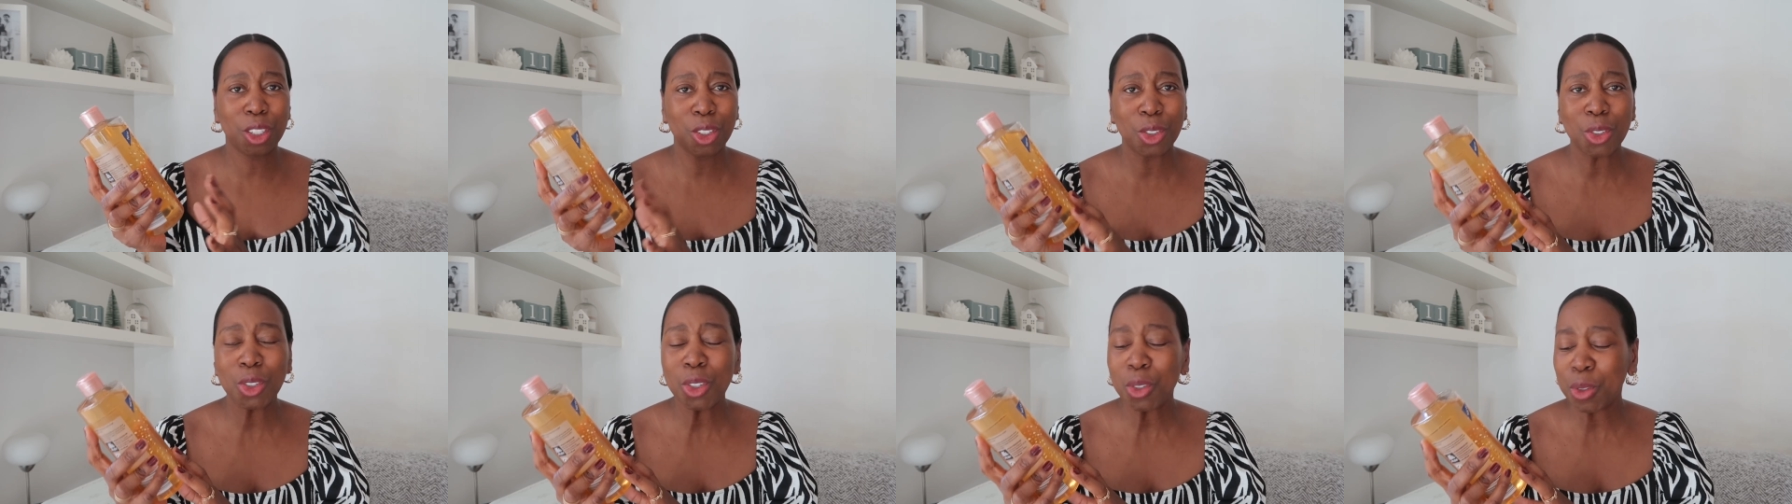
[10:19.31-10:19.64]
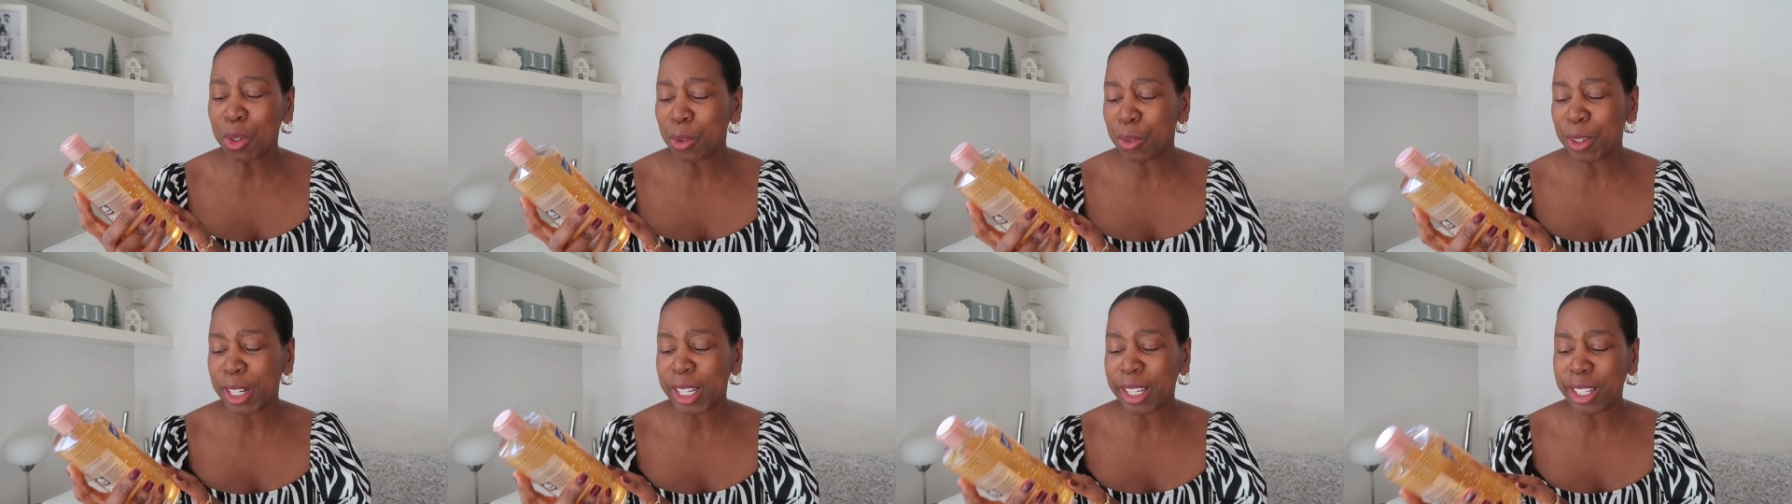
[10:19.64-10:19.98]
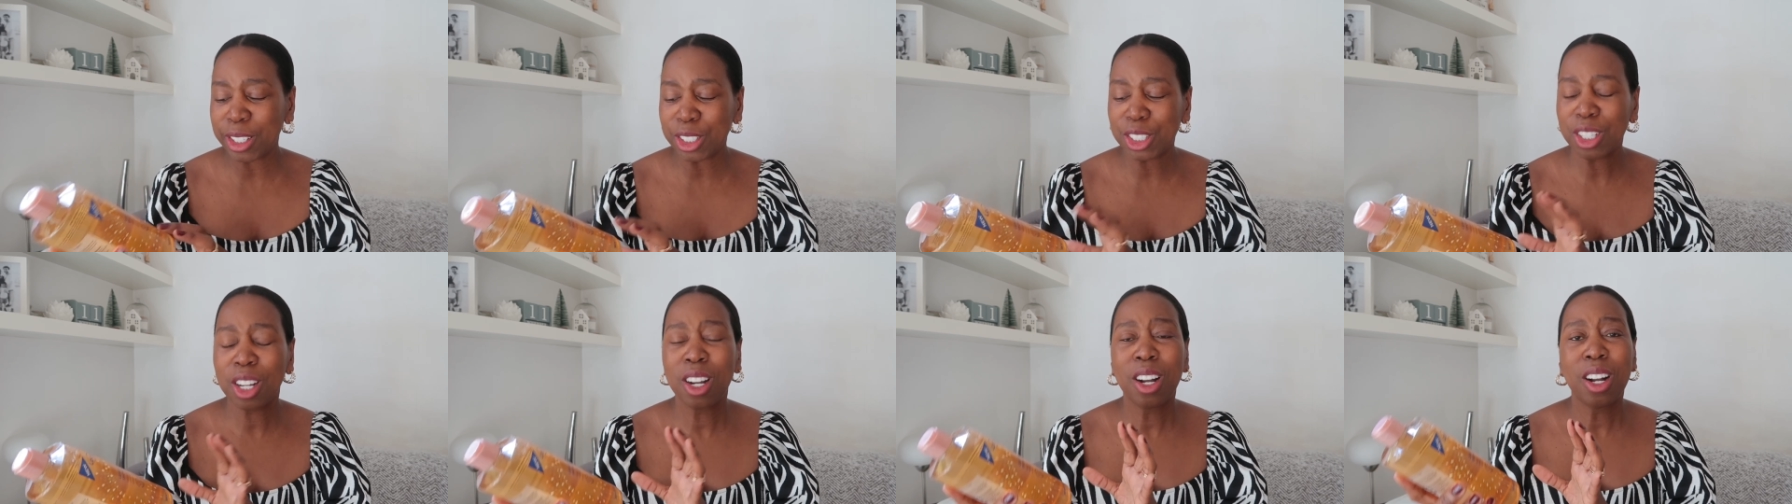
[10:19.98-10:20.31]
lacura
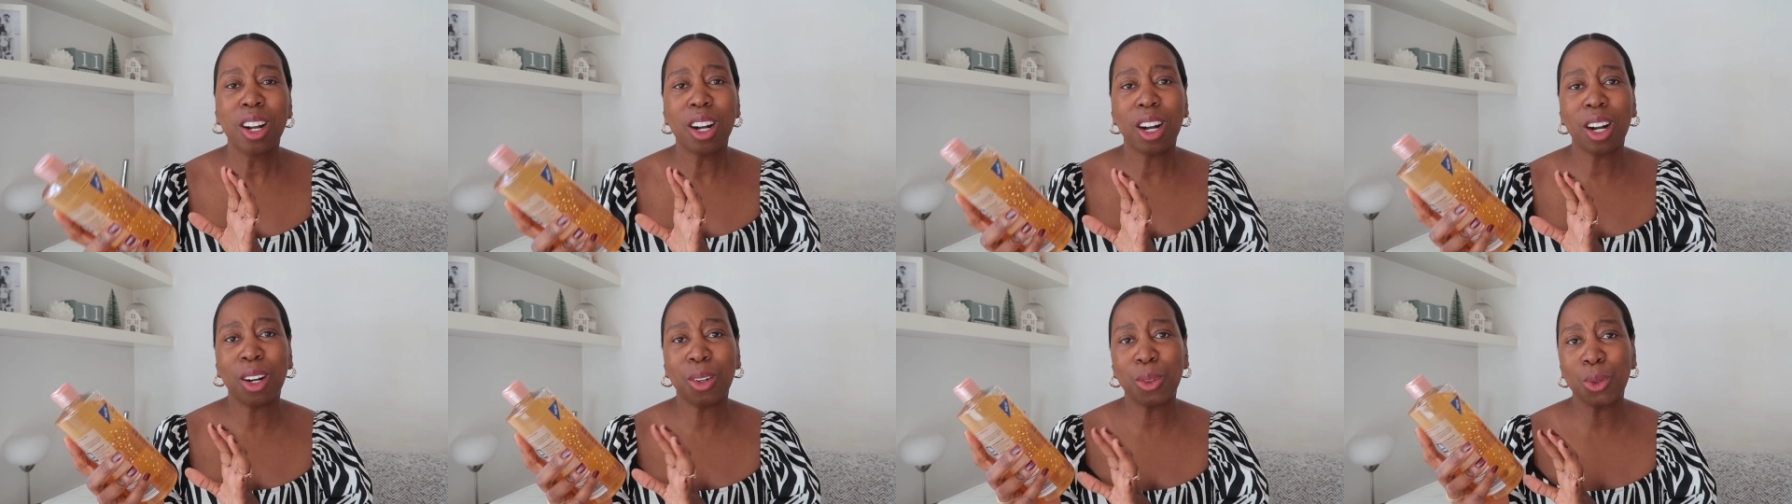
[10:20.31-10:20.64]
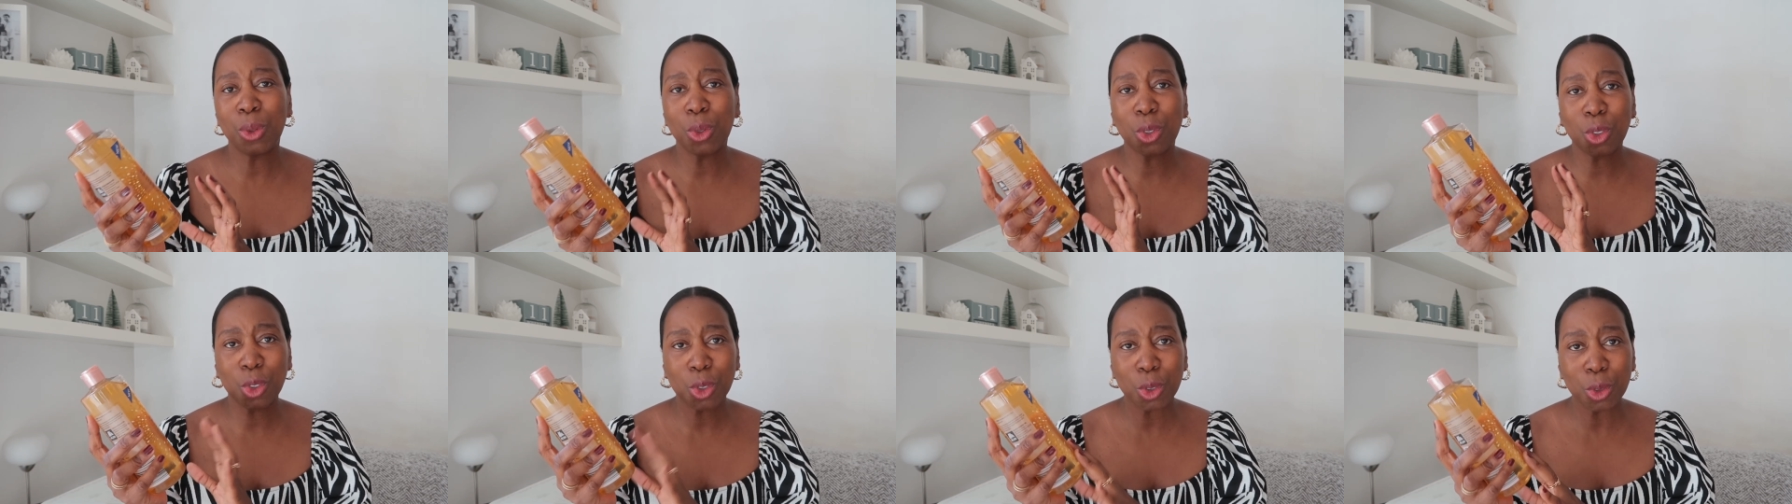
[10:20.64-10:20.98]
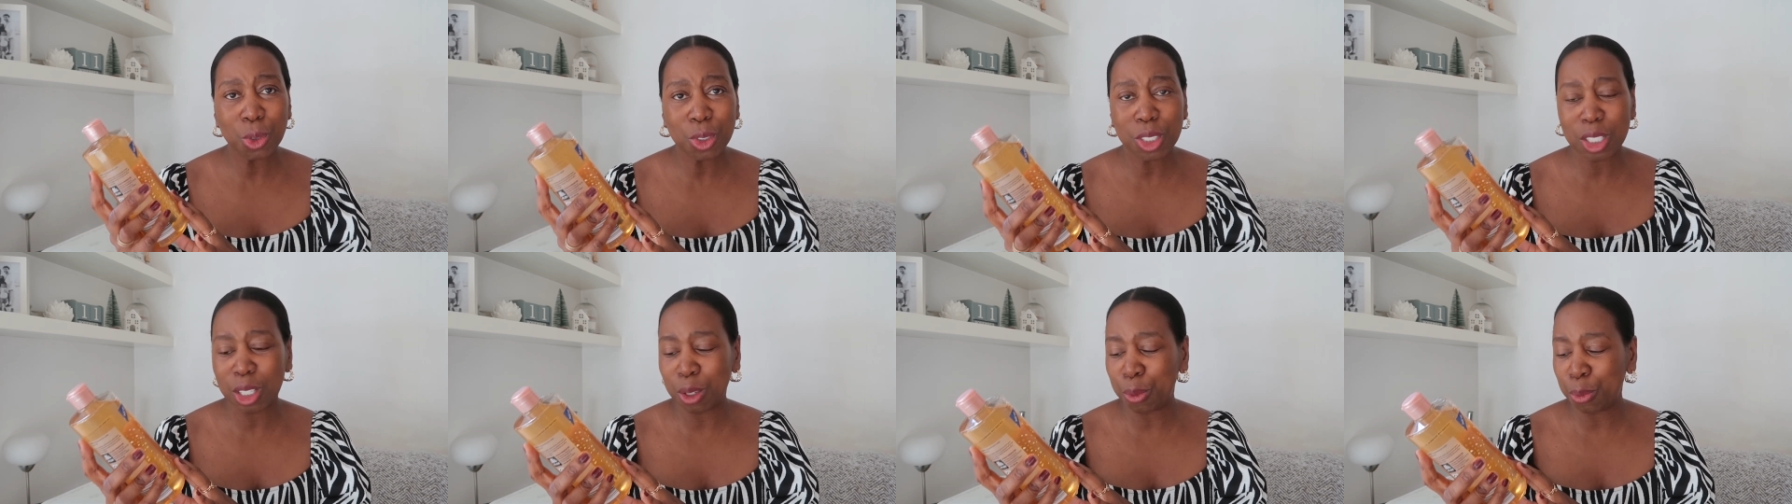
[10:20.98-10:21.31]
range are all
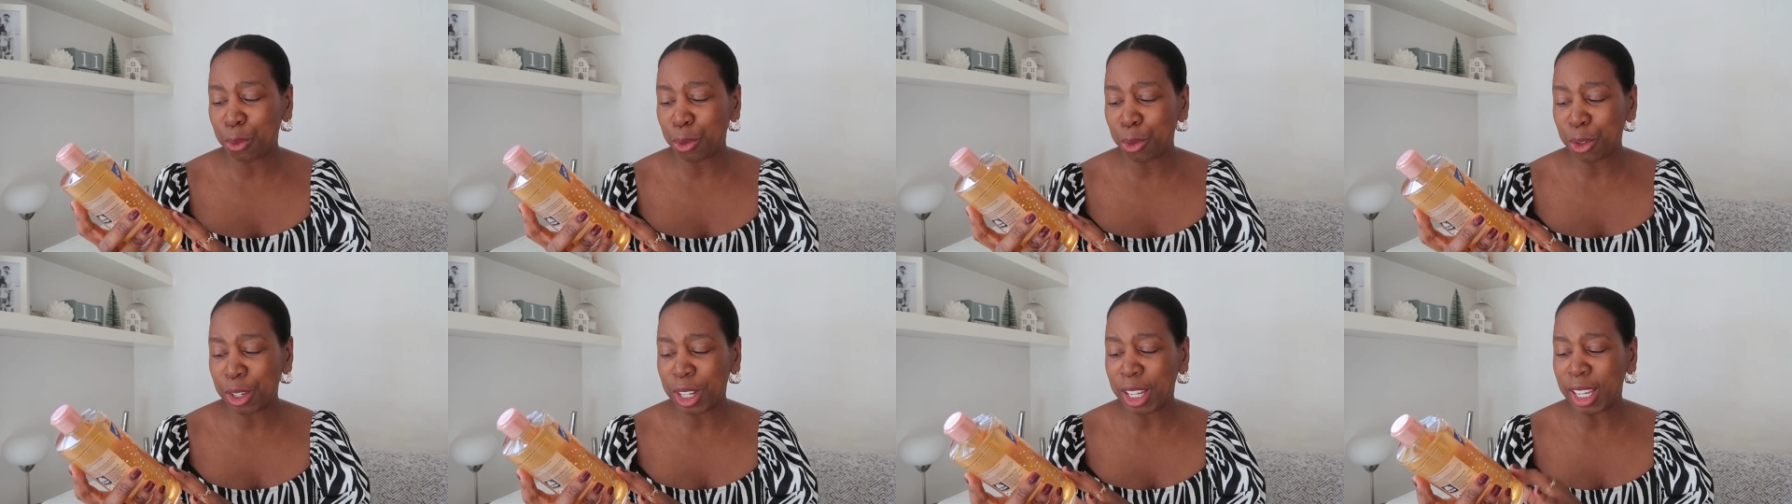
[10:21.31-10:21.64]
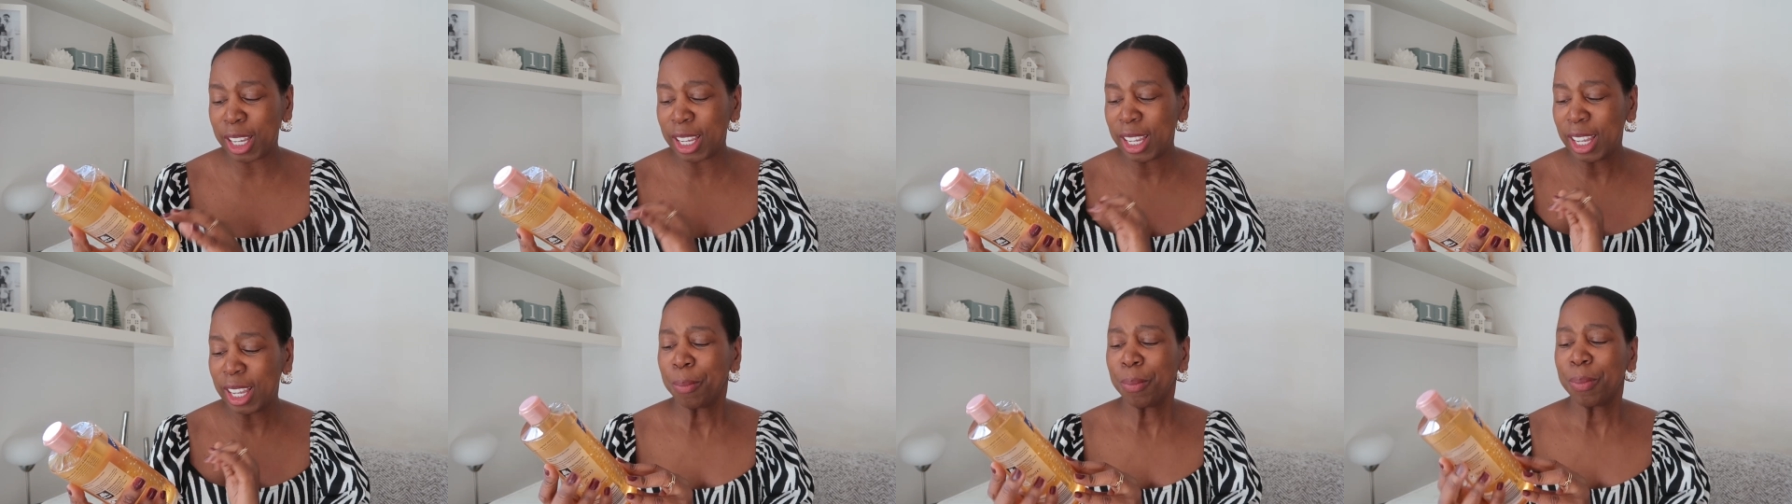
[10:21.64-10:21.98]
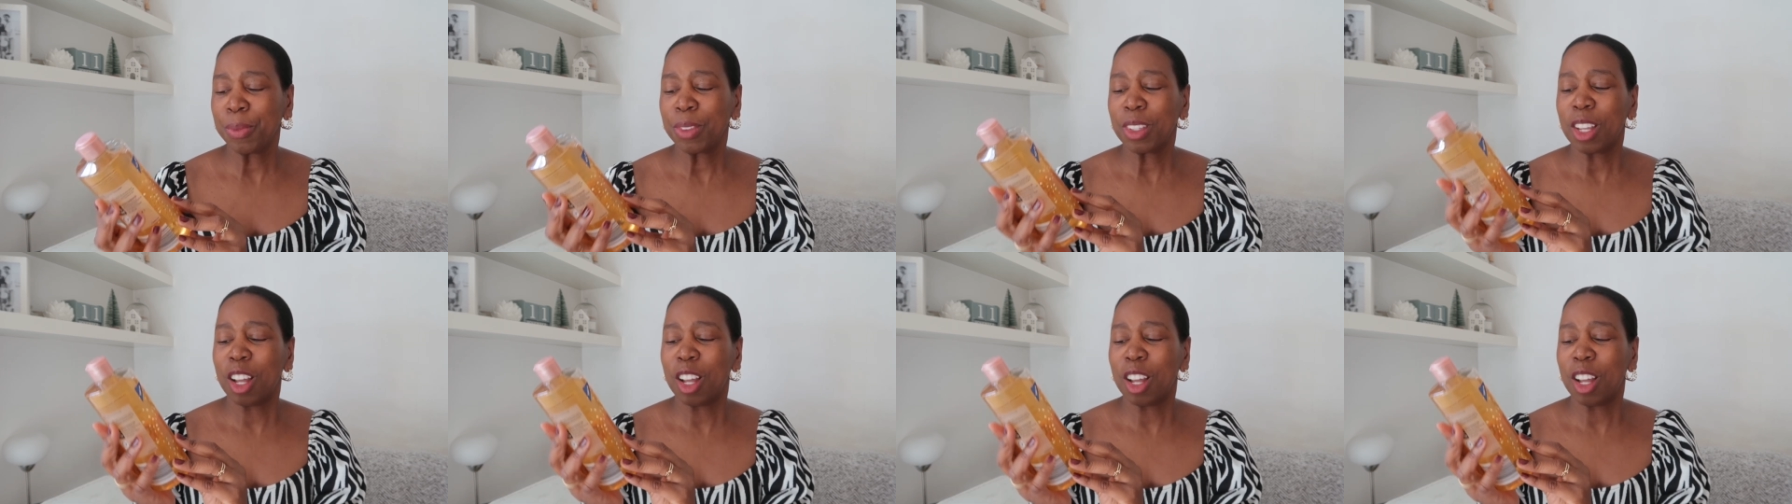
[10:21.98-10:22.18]
cruelty free